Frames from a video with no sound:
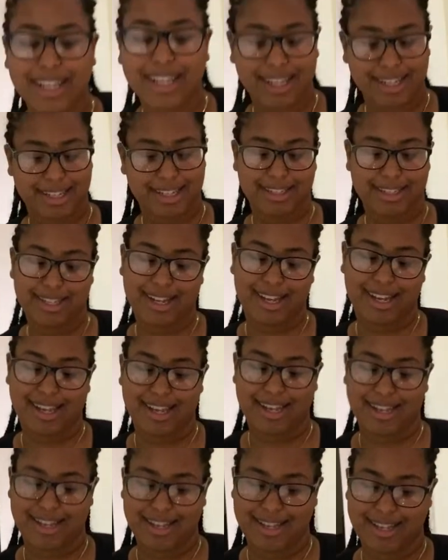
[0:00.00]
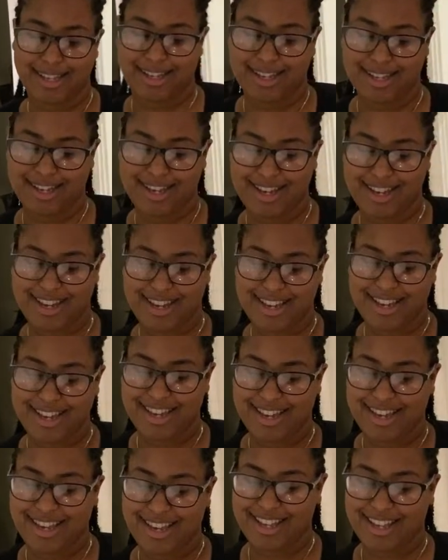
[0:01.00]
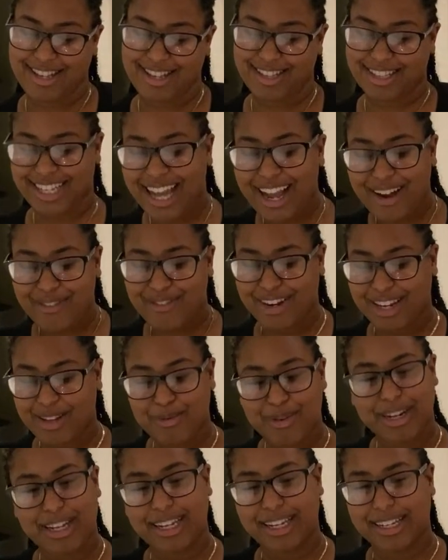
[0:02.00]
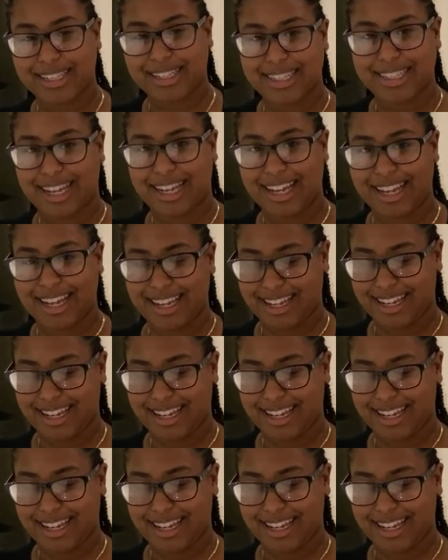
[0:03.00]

to get into that? Do y'all really want to get into that?